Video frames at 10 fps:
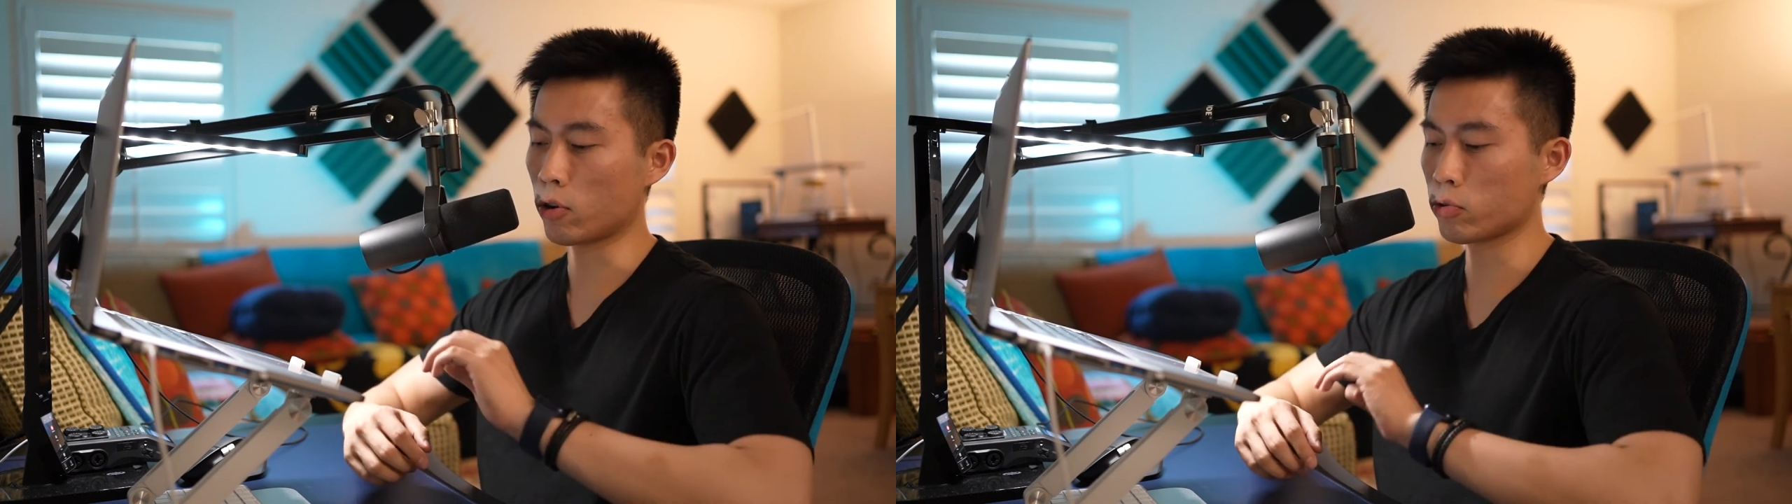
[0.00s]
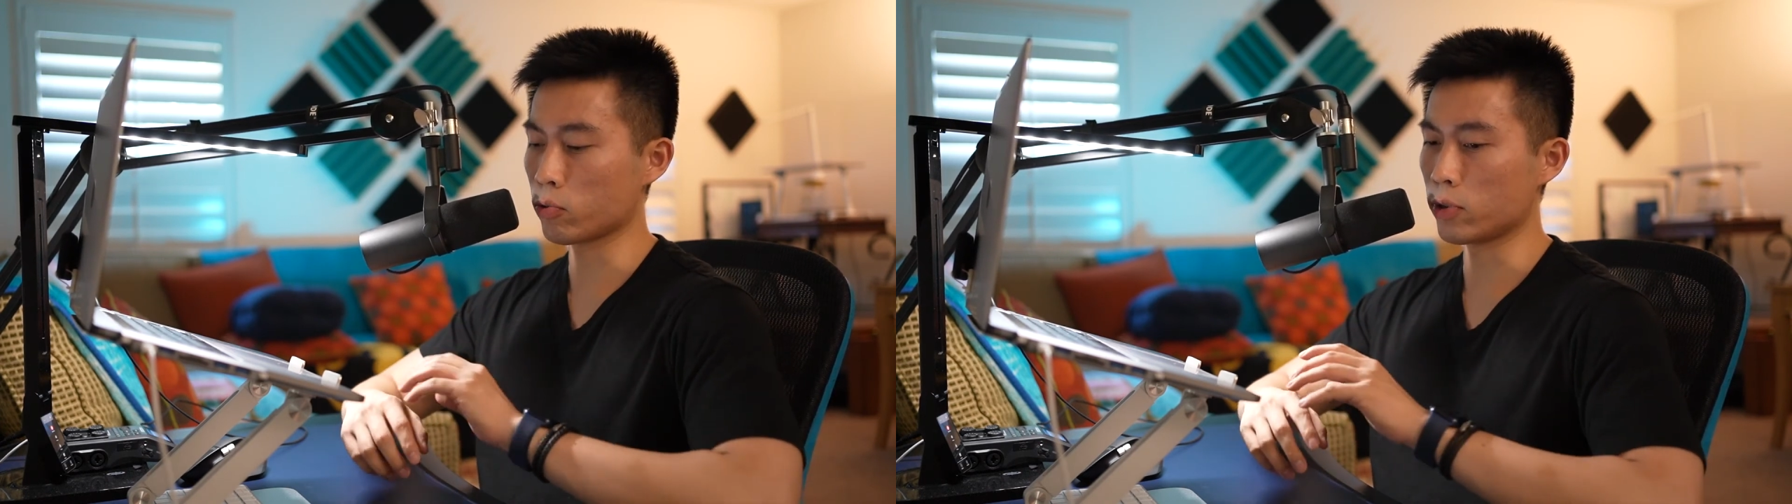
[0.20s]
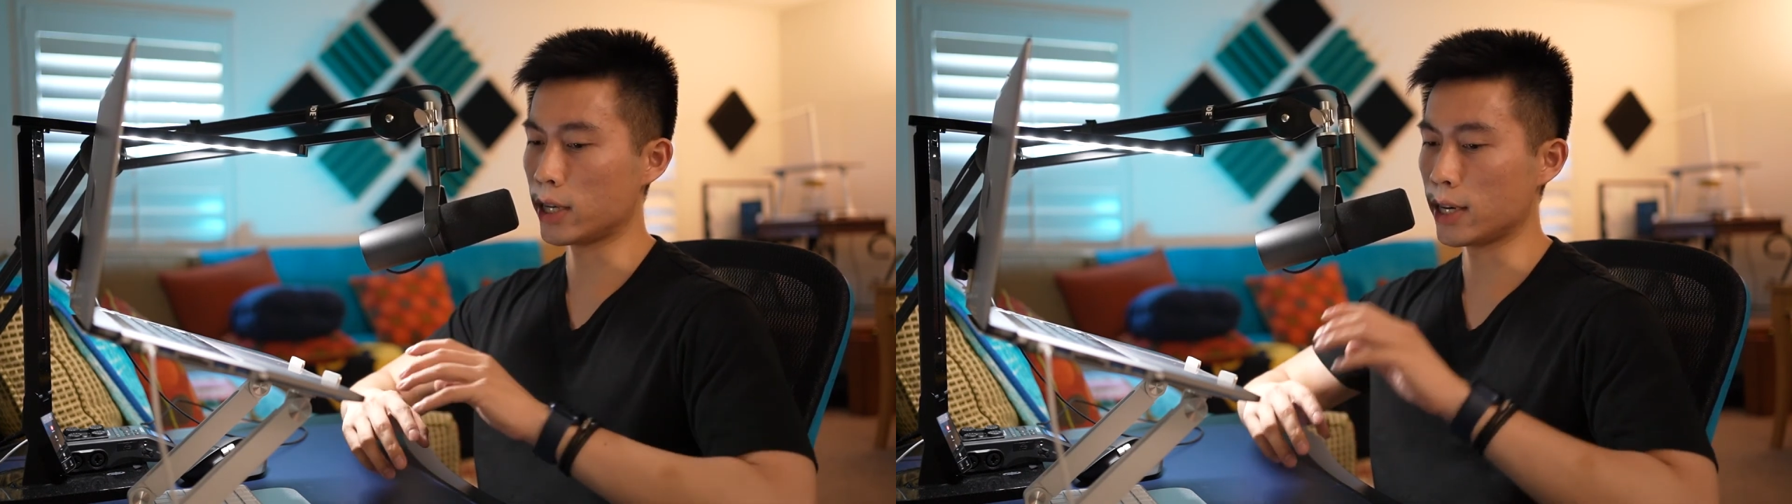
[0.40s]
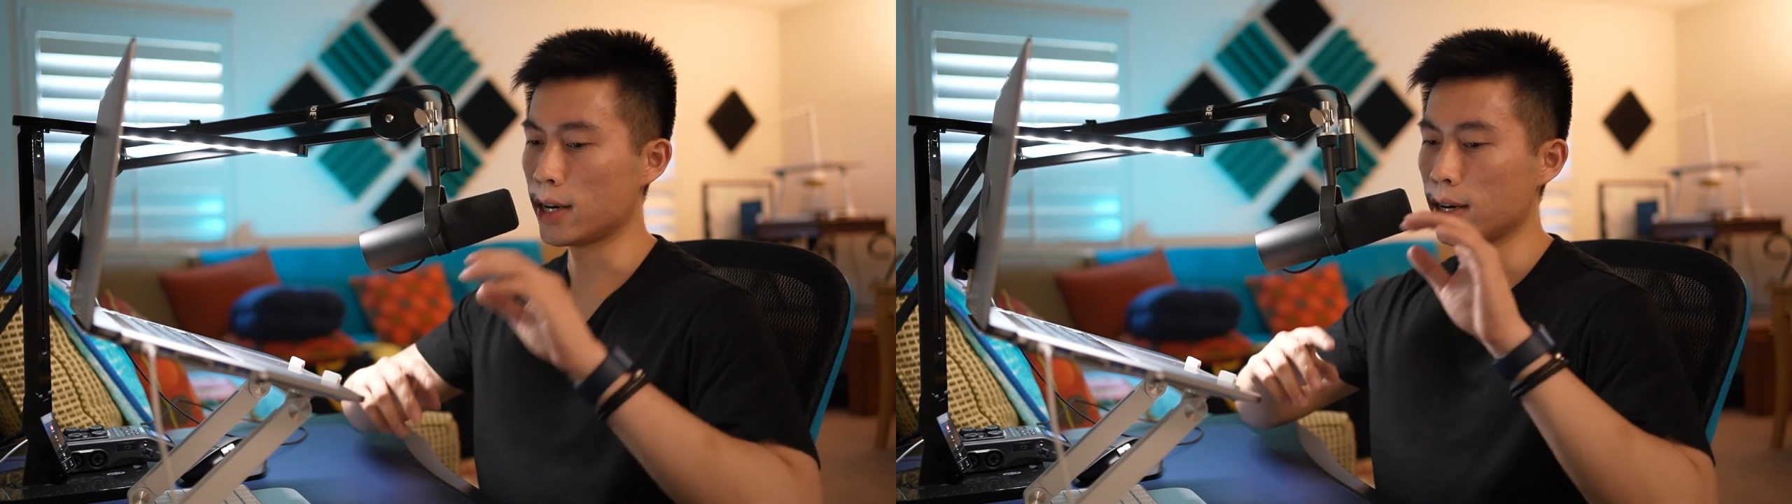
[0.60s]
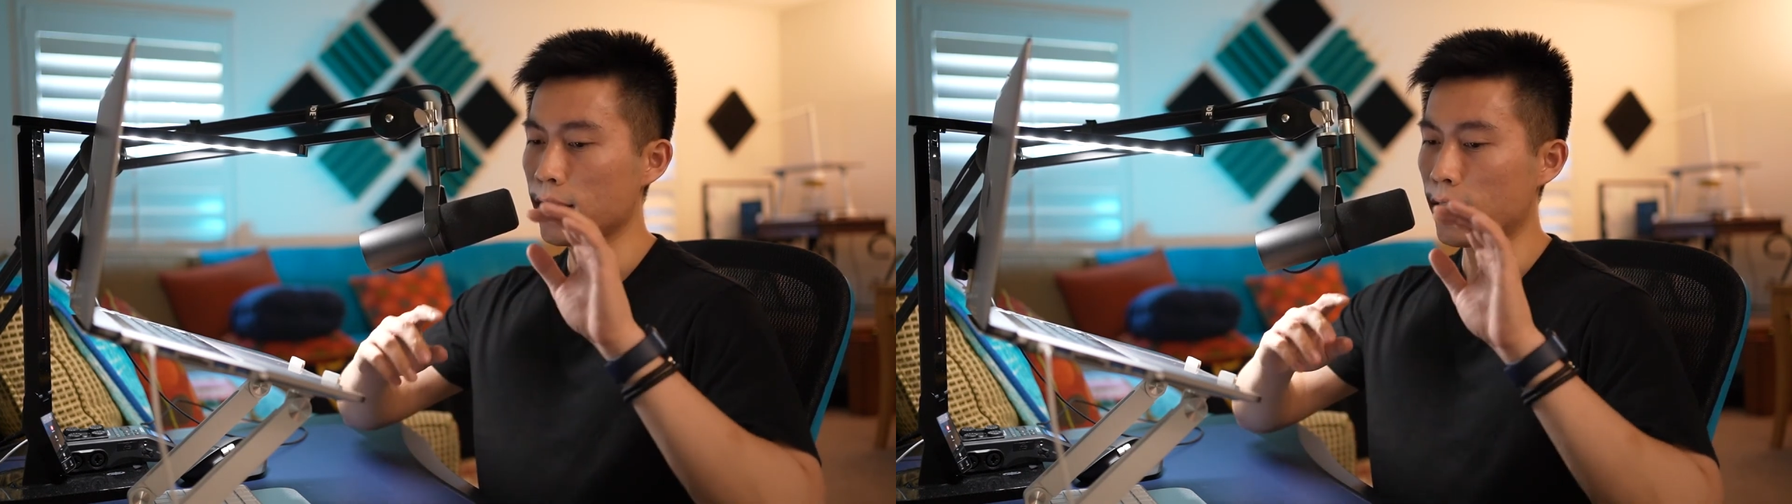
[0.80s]
through the
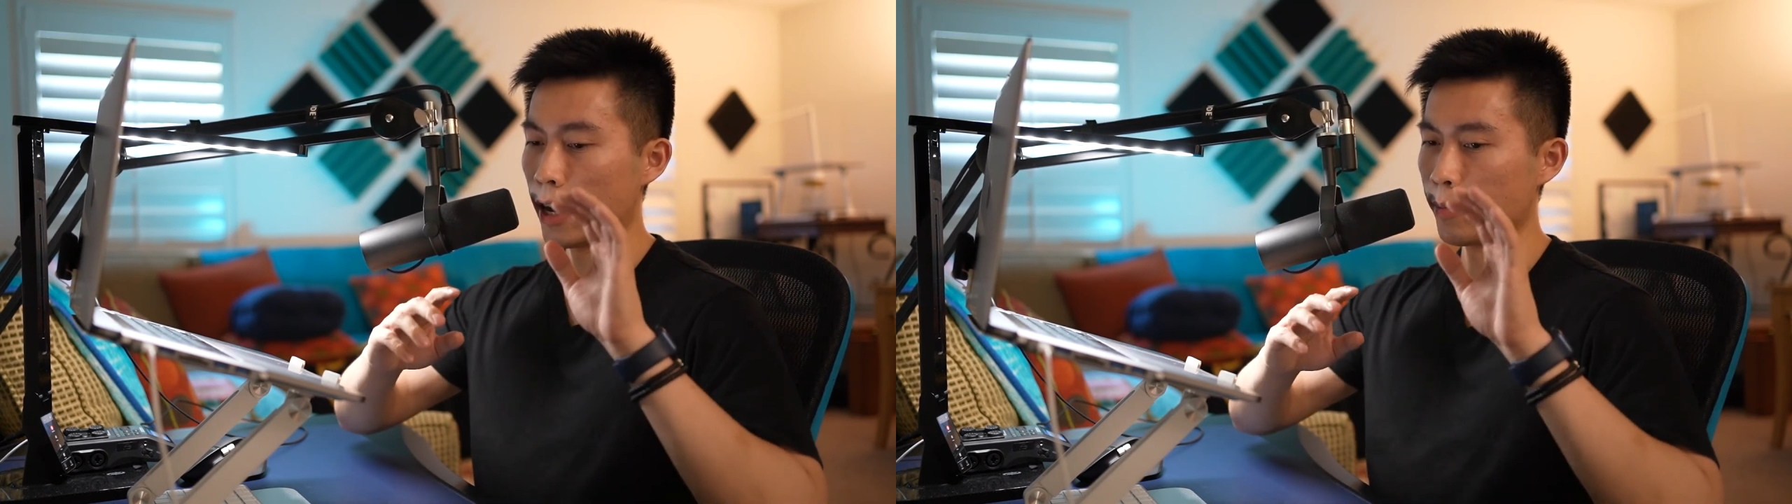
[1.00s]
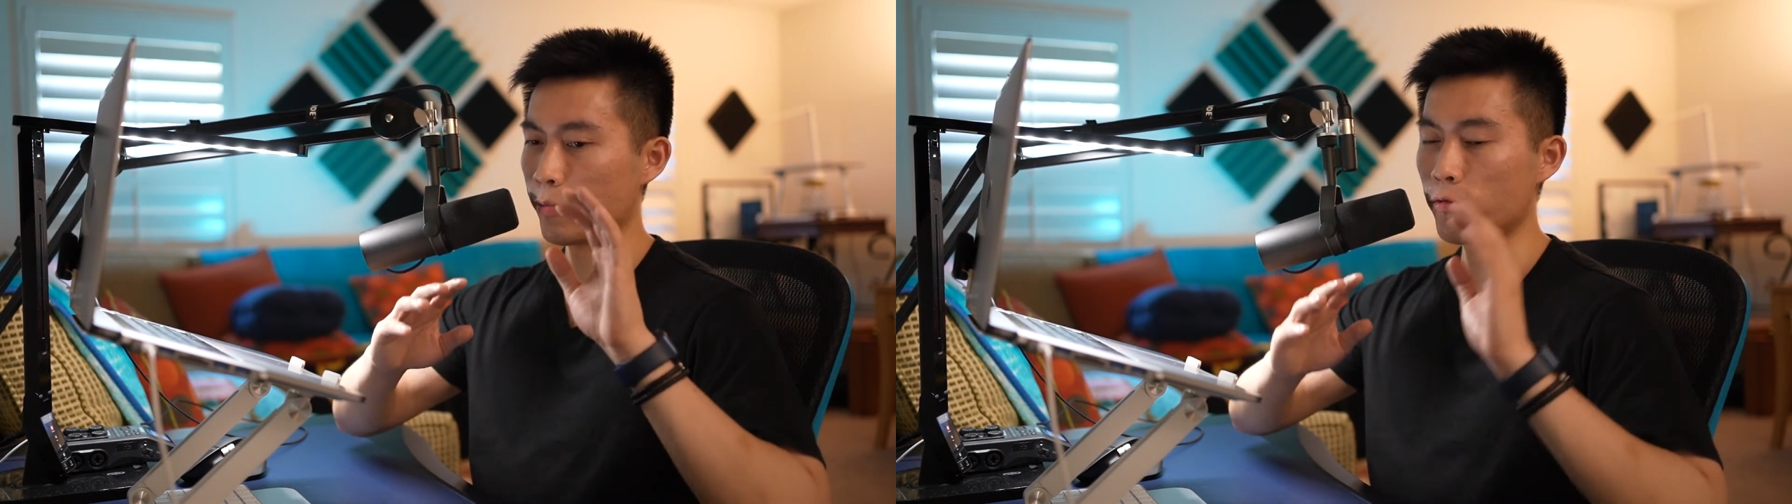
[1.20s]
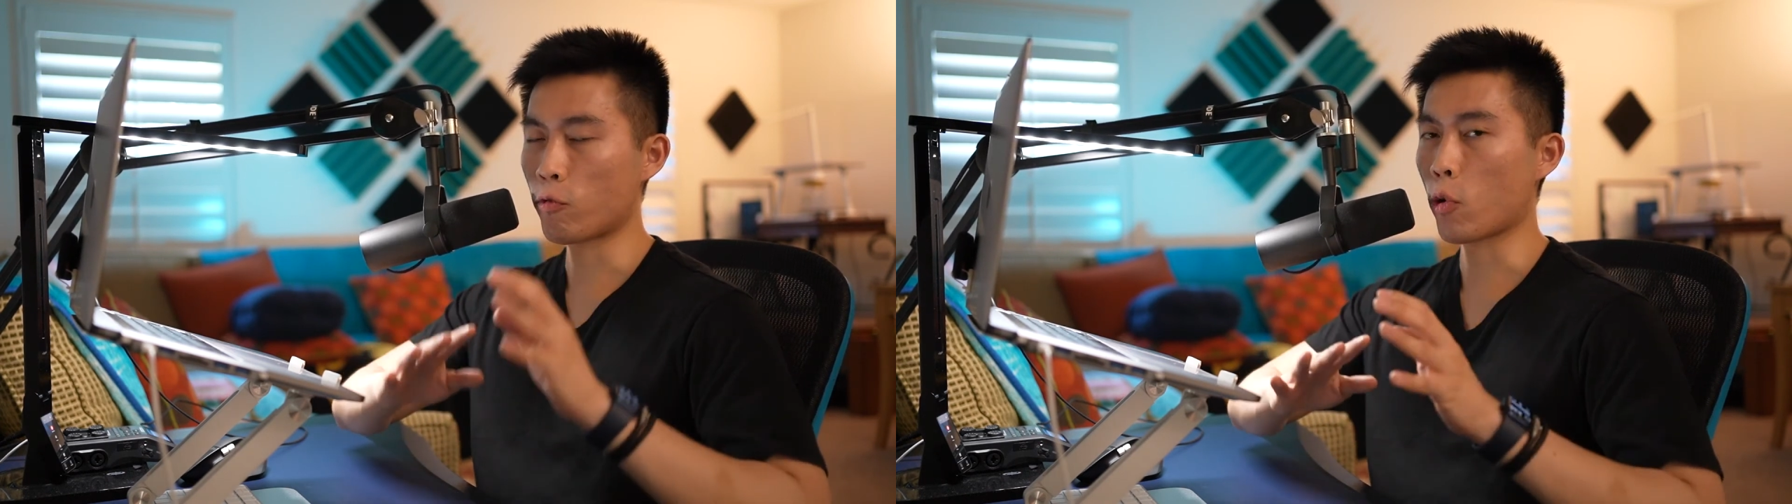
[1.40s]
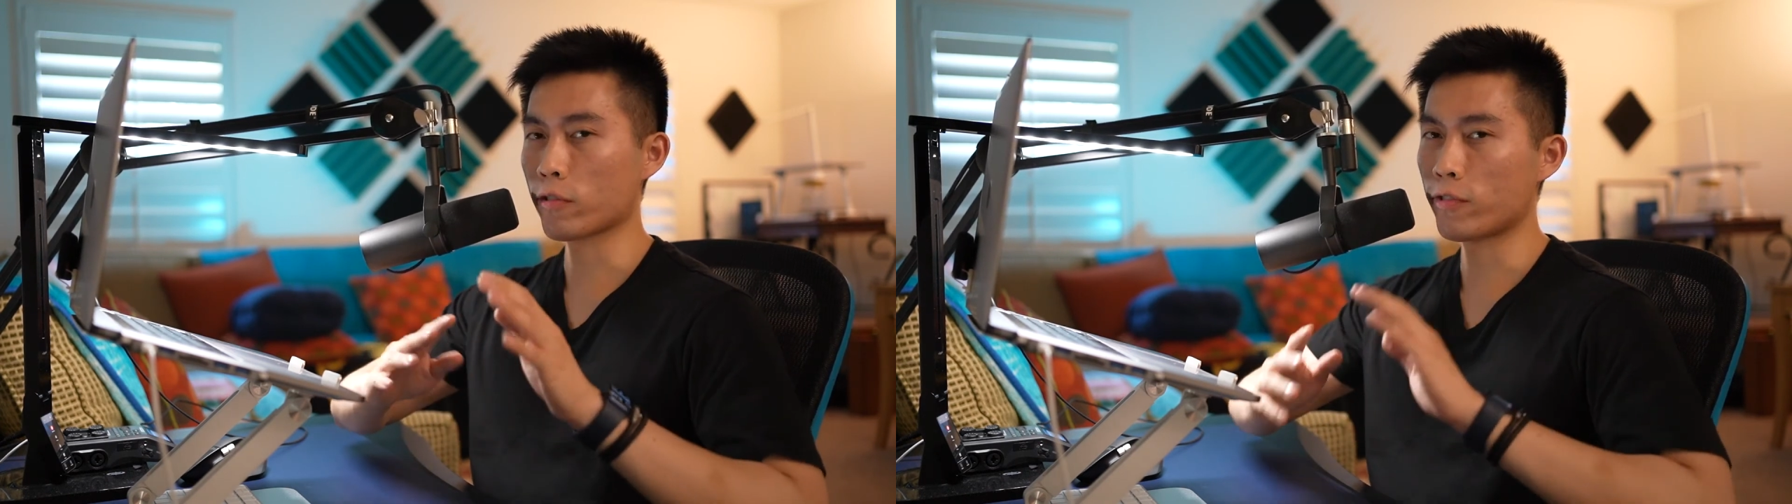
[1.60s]
um, four to